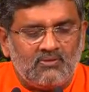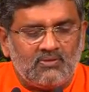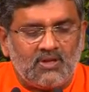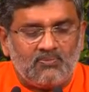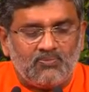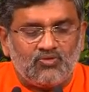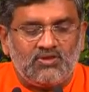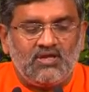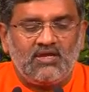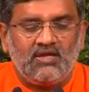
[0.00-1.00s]
that
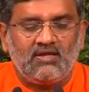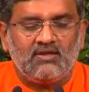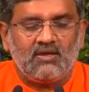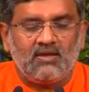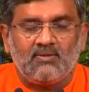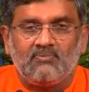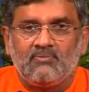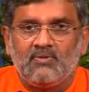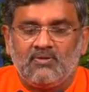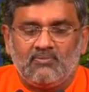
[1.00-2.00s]
Buddhi in
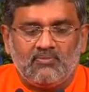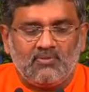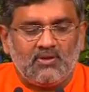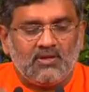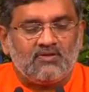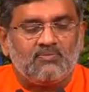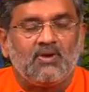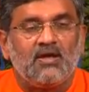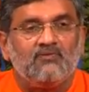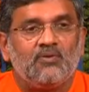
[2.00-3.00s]
them is
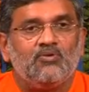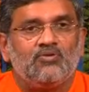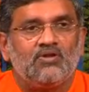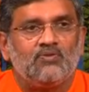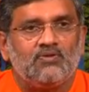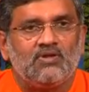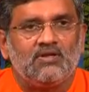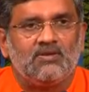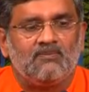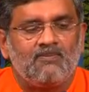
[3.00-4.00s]
my Vibhuti
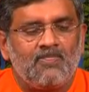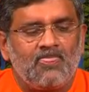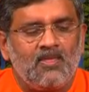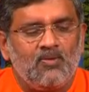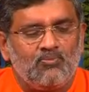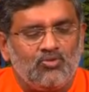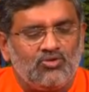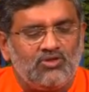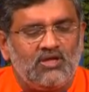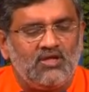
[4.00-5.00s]
only.
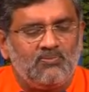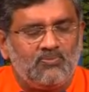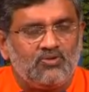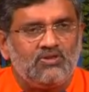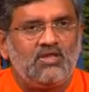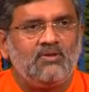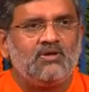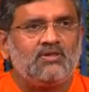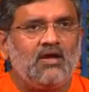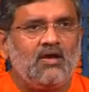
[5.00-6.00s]
Buddhir
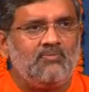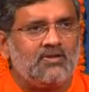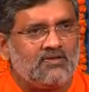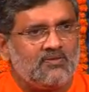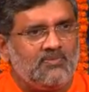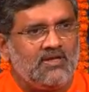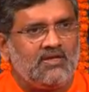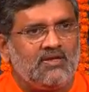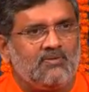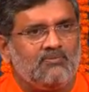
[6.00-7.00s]
Buddhimatam
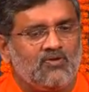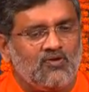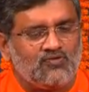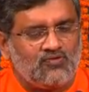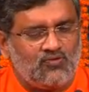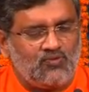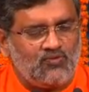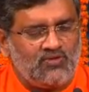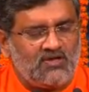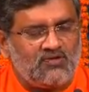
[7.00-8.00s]
asmi, because
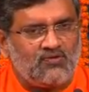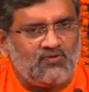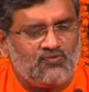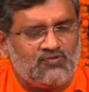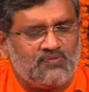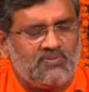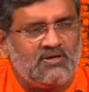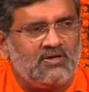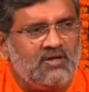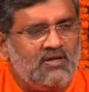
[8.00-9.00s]
through that
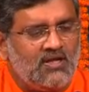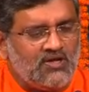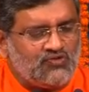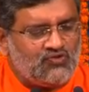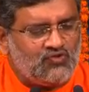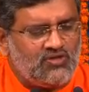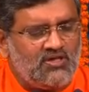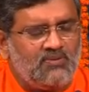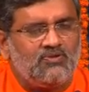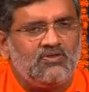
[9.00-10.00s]
Sukshma and
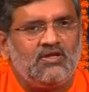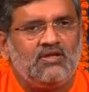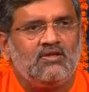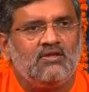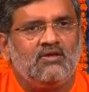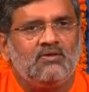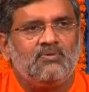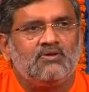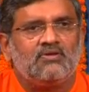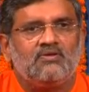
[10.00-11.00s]
Shuddha Buddhi,
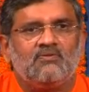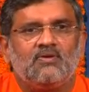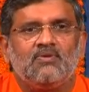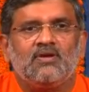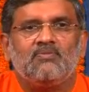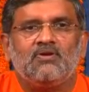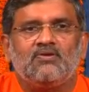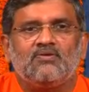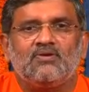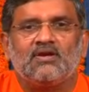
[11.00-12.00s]
person will be able
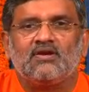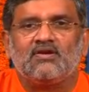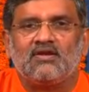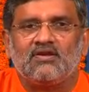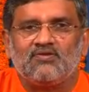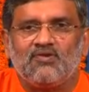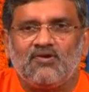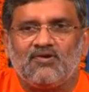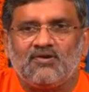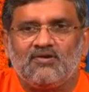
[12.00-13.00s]
to recognize
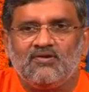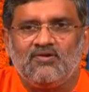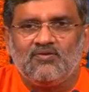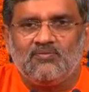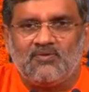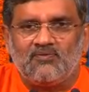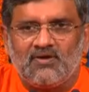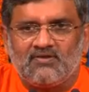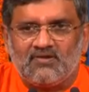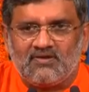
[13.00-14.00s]
God.
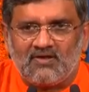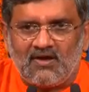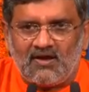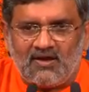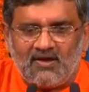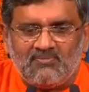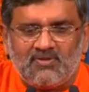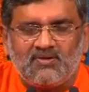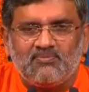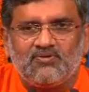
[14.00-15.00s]
Bhagwan says, I am
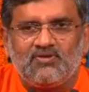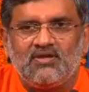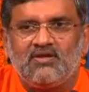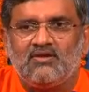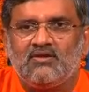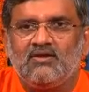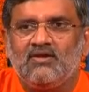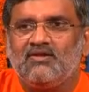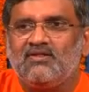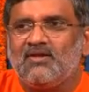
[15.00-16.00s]
that Buddhi
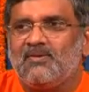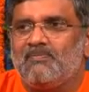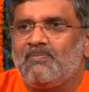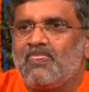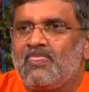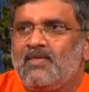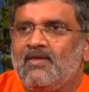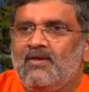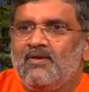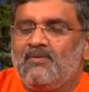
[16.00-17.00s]
in them.
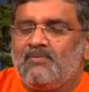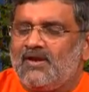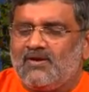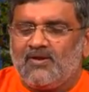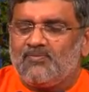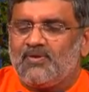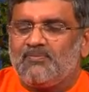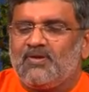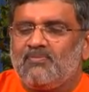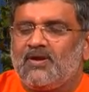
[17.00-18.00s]
Many times
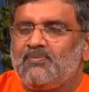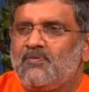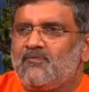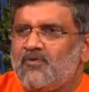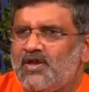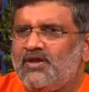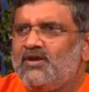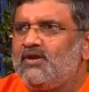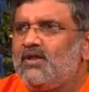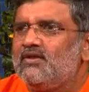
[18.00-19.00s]
people might be very
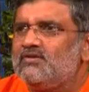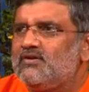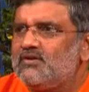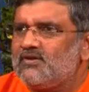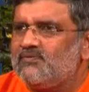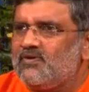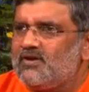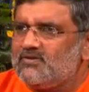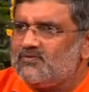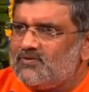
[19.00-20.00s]
intelligent as far
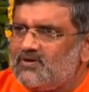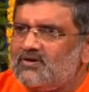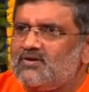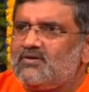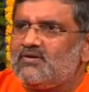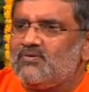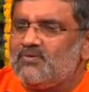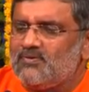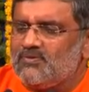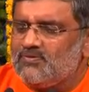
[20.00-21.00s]
as the world
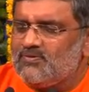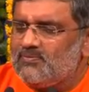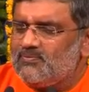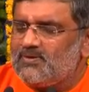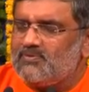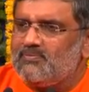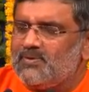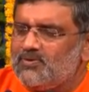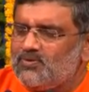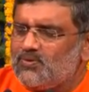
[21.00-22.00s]
goes, but
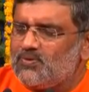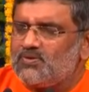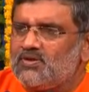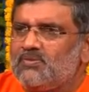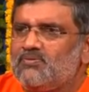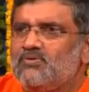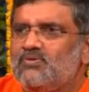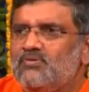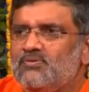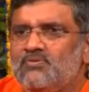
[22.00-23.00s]
maybe totally
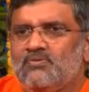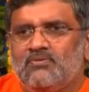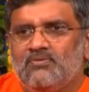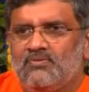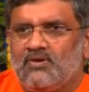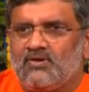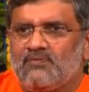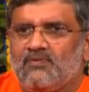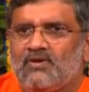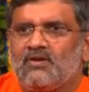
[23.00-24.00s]
Buddhu as
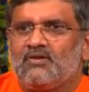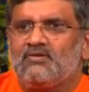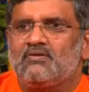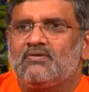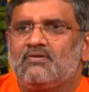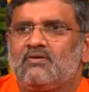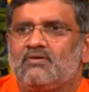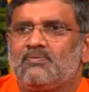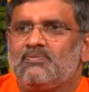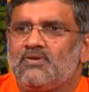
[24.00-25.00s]
far as the
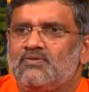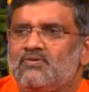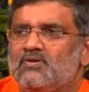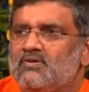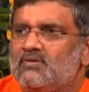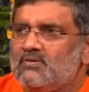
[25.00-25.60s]
spiritual